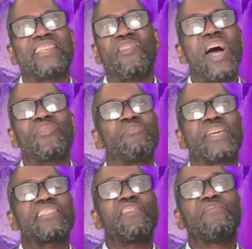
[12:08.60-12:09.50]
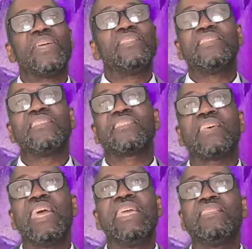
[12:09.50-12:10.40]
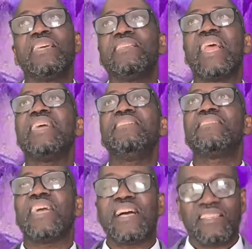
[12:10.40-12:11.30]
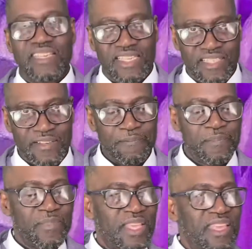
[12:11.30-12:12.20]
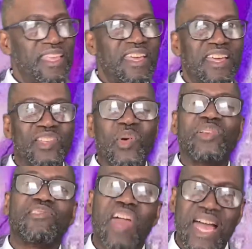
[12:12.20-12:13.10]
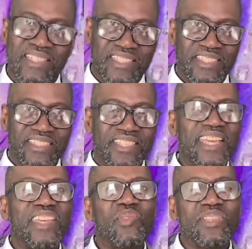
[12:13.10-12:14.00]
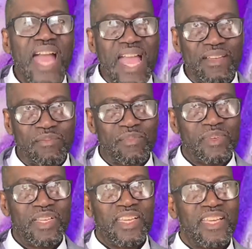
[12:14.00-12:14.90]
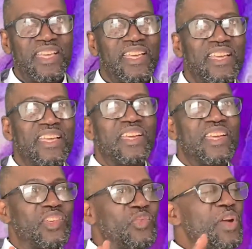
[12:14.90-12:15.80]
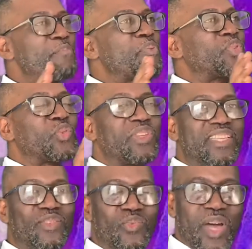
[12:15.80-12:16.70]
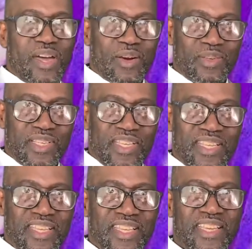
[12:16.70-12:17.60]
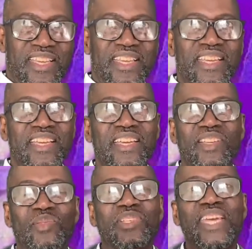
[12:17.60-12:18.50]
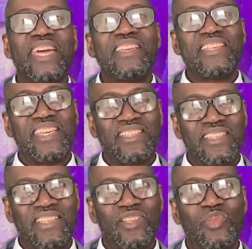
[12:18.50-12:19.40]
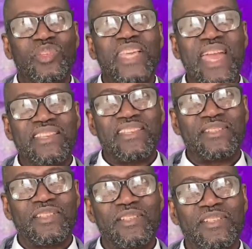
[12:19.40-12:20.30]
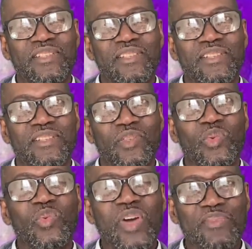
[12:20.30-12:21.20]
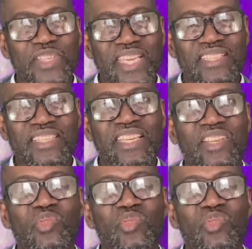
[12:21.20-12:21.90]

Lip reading: vakuma 70s, 80, 90, 100. Don't rush. Take your time. You were put on this world to cherish it, to tend, to look after it, to